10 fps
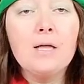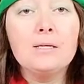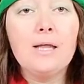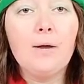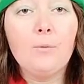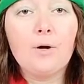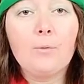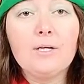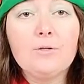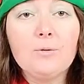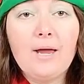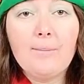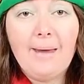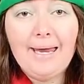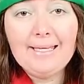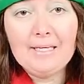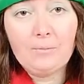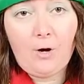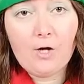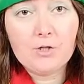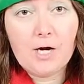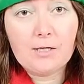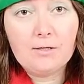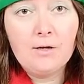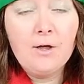Today we're going to do a painting project.